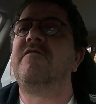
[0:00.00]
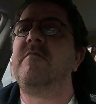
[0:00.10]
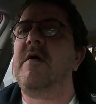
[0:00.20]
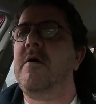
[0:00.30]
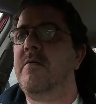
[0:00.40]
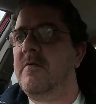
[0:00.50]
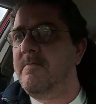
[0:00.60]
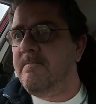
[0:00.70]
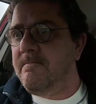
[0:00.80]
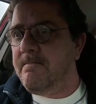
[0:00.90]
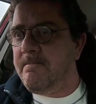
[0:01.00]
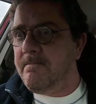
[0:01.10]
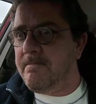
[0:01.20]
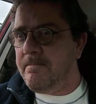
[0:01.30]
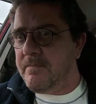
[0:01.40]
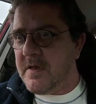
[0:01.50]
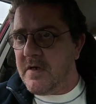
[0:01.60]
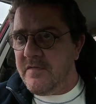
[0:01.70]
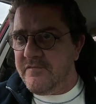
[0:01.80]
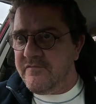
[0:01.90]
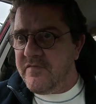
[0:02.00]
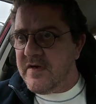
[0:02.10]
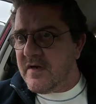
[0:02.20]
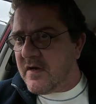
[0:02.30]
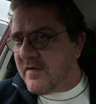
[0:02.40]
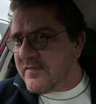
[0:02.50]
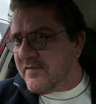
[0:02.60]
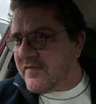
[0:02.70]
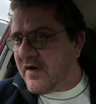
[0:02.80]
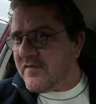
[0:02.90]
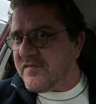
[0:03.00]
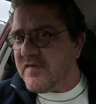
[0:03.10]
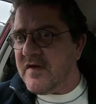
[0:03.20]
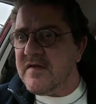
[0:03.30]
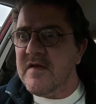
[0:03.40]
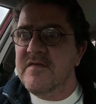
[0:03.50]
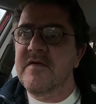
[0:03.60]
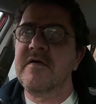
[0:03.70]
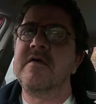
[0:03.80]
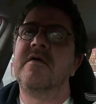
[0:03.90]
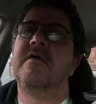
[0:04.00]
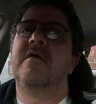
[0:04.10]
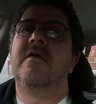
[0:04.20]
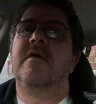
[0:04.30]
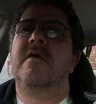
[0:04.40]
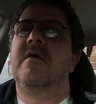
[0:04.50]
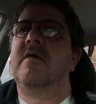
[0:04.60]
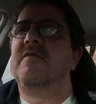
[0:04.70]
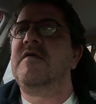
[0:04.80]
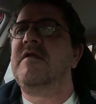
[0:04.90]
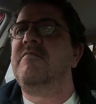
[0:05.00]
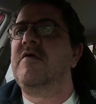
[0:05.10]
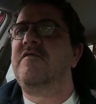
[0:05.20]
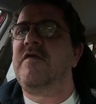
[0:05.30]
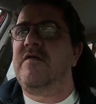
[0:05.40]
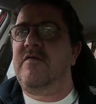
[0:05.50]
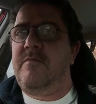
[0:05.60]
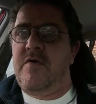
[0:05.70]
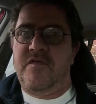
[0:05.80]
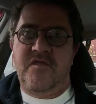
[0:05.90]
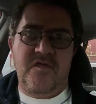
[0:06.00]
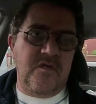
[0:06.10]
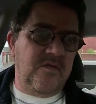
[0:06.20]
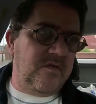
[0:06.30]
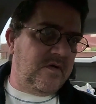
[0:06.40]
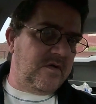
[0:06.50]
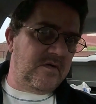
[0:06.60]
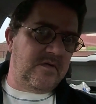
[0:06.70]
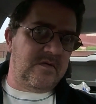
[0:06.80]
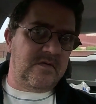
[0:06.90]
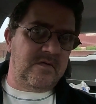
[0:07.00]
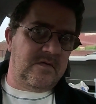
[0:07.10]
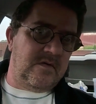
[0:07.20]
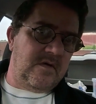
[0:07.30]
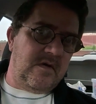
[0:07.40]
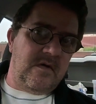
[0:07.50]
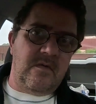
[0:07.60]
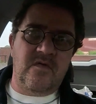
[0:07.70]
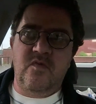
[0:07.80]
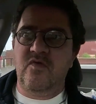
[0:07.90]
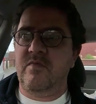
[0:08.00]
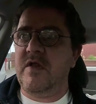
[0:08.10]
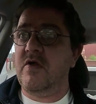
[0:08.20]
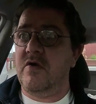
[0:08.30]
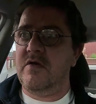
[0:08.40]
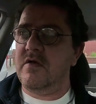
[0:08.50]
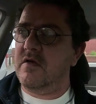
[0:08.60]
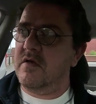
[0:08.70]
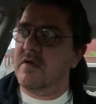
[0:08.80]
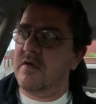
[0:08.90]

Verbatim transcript: moved the boat. I can't really, I can't, I don't think I can see it down there. I think they've moved it to a pontoon, which would be good